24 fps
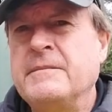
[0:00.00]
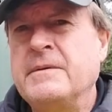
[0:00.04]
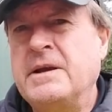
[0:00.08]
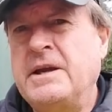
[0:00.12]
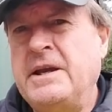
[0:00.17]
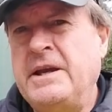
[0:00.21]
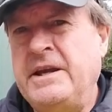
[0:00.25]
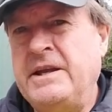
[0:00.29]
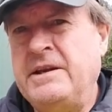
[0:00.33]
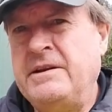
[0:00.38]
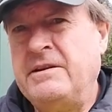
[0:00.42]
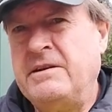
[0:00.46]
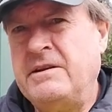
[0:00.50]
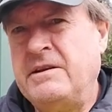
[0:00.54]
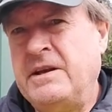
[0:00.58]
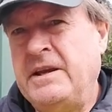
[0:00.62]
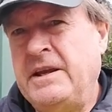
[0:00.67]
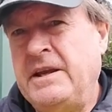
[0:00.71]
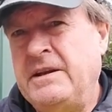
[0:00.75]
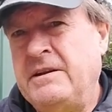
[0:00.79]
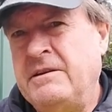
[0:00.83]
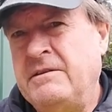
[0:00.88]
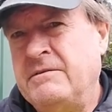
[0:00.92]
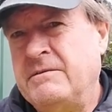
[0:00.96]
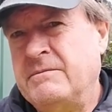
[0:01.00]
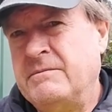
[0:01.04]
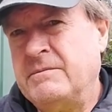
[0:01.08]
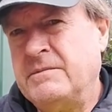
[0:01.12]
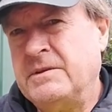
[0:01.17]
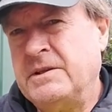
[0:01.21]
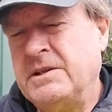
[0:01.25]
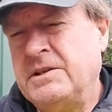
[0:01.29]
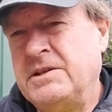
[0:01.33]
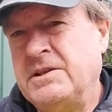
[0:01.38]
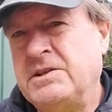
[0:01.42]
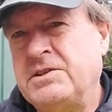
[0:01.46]
and
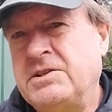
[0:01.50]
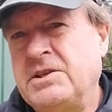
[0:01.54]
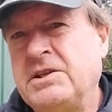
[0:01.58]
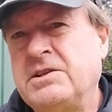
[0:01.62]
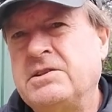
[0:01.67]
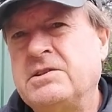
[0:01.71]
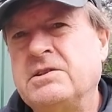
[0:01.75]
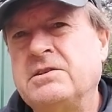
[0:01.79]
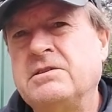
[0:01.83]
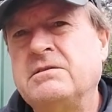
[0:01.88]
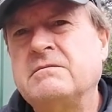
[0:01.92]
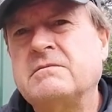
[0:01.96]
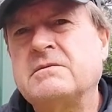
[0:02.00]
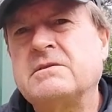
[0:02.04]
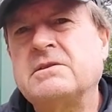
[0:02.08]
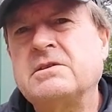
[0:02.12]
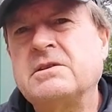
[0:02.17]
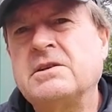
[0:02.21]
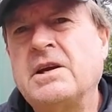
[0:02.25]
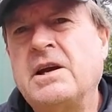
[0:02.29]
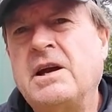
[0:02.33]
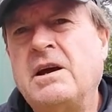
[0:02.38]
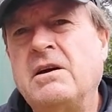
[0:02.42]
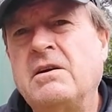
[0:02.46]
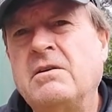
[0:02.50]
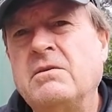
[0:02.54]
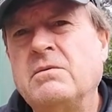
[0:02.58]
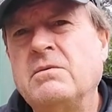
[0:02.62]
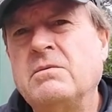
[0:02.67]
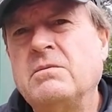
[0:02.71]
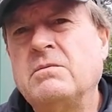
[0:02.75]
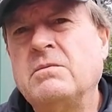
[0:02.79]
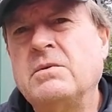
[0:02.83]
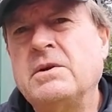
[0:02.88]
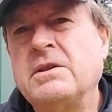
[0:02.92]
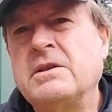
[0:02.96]
the decision to
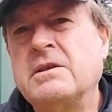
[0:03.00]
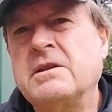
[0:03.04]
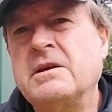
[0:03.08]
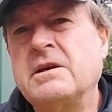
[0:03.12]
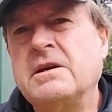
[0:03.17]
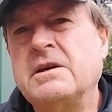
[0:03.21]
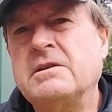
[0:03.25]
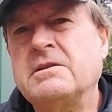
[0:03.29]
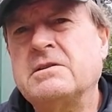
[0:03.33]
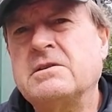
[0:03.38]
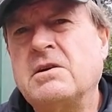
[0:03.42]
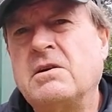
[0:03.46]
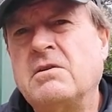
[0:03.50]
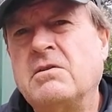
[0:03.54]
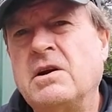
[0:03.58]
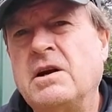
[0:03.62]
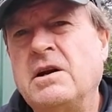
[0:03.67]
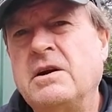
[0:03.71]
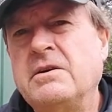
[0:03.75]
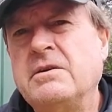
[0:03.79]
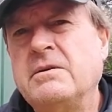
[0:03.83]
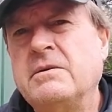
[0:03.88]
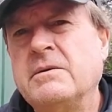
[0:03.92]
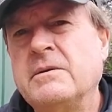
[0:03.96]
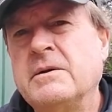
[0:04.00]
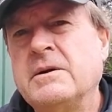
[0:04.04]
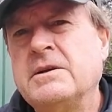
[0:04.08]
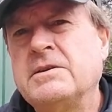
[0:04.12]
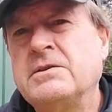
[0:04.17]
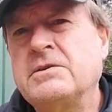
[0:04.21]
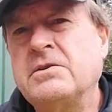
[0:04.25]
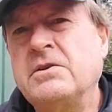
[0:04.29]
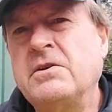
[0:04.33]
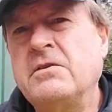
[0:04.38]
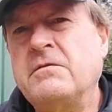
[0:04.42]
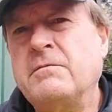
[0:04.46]
go with the Toro
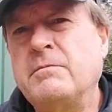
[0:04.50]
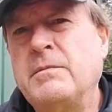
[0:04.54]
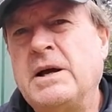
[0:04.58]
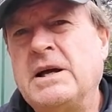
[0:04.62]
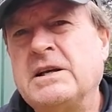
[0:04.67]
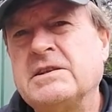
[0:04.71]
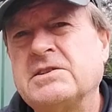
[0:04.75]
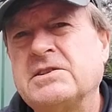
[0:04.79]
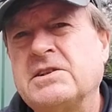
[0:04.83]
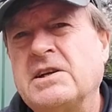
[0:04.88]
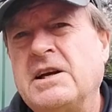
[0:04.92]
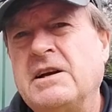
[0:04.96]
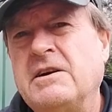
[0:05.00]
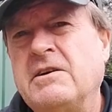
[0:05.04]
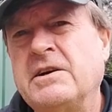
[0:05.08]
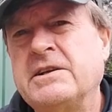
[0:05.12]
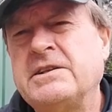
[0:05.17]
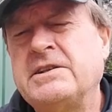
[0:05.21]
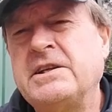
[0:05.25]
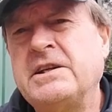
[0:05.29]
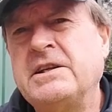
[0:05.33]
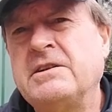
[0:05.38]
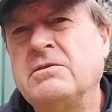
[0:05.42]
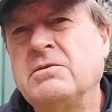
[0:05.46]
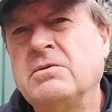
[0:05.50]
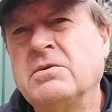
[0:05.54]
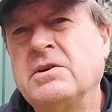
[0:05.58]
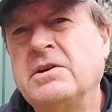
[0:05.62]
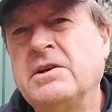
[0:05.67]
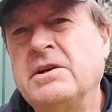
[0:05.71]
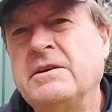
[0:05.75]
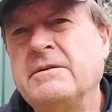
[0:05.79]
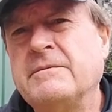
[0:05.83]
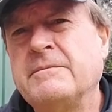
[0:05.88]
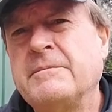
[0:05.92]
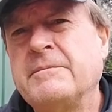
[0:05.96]
Turf Master. I did look
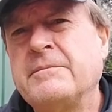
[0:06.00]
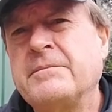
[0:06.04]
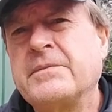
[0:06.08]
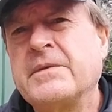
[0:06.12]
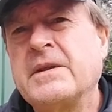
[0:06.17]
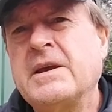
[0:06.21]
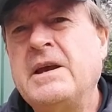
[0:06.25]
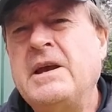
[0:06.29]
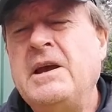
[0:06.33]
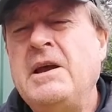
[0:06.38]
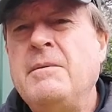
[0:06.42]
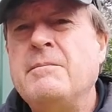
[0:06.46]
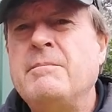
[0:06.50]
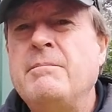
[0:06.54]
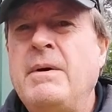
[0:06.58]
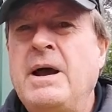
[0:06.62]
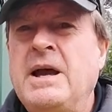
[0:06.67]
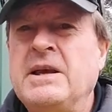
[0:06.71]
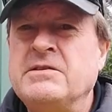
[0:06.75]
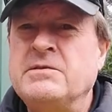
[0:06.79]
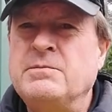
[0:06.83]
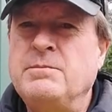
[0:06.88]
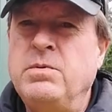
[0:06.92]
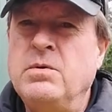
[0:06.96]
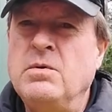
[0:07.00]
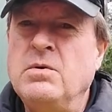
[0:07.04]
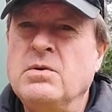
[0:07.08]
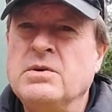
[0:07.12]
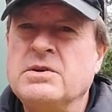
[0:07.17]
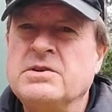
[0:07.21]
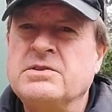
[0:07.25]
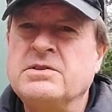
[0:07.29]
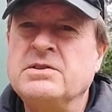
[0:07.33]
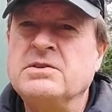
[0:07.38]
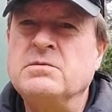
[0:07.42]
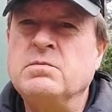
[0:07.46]
at
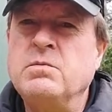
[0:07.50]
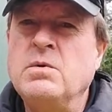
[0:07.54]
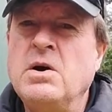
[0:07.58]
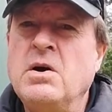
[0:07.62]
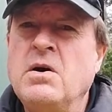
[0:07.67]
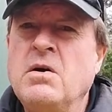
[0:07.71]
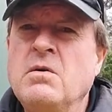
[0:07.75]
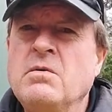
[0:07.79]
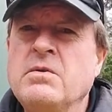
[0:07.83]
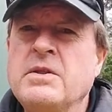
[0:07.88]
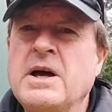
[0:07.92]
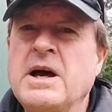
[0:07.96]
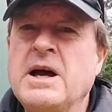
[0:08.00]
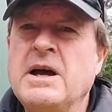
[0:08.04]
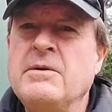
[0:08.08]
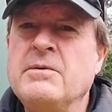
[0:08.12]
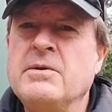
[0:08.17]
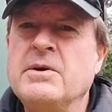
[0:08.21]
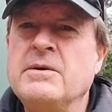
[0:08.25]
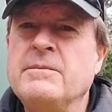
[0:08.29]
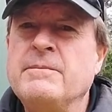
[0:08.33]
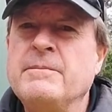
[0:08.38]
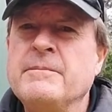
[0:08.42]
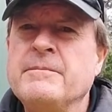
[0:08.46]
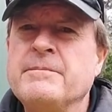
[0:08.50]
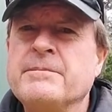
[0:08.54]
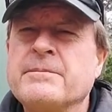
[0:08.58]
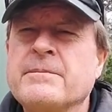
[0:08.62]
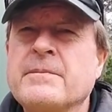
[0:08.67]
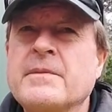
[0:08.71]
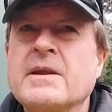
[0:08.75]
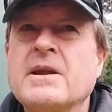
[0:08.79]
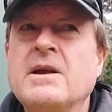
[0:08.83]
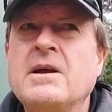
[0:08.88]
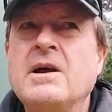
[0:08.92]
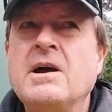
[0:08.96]
Massports as well. They were
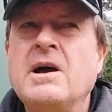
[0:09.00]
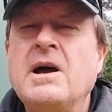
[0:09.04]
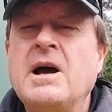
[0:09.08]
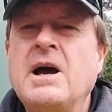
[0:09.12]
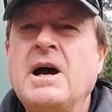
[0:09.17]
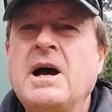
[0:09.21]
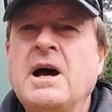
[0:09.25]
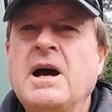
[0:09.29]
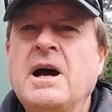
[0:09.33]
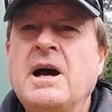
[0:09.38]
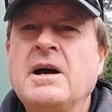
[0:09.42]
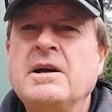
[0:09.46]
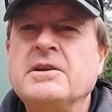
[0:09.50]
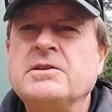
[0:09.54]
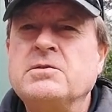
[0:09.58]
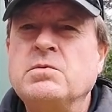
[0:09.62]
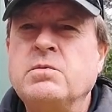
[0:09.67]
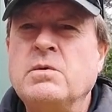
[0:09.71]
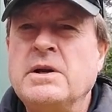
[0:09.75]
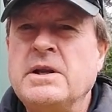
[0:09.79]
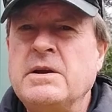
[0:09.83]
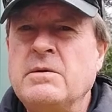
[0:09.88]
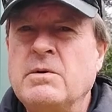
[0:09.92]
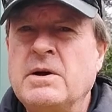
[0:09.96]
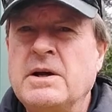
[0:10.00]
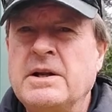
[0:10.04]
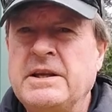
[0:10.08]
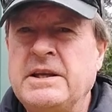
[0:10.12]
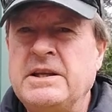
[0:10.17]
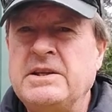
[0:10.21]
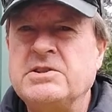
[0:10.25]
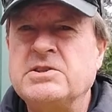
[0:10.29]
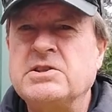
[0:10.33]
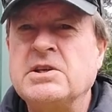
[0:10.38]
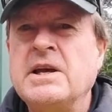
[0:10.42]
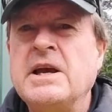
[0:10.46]
21
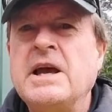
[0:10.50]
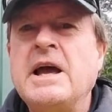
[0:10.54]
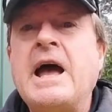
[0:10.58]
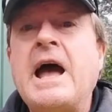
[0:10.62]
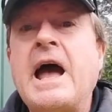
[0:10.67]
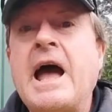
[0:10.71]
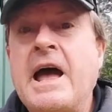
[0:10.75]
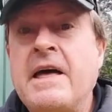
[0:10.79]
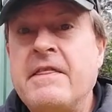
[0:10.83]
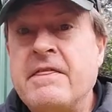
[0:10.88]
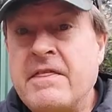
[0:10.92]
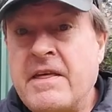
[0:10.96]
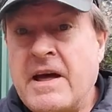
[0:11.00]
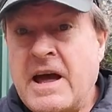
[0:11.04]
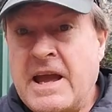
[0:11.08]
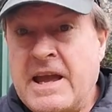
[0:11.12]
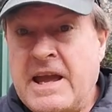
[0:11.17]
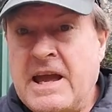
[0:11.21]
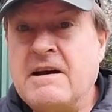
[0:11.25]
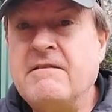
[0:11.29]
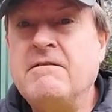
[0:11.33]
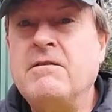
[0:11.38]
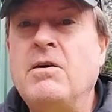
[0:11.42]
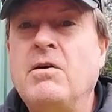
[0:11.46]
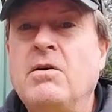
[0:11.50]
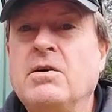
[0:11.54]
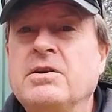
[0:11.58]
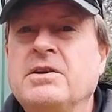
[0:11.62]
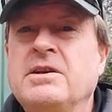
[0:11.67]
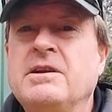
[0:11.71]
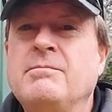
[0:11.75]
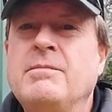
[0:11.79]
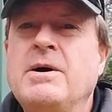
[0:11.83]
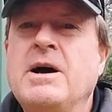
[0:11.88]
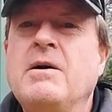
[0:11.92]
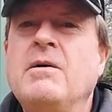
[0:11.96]
inch and they have a
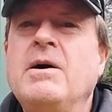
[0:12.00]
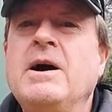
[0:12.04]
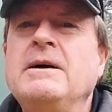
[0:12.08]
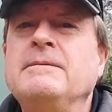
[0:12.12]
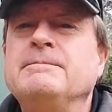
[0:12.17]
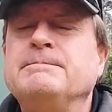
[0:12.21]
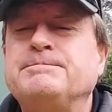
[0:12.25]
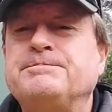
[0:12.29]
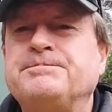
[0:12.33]
Honda mower.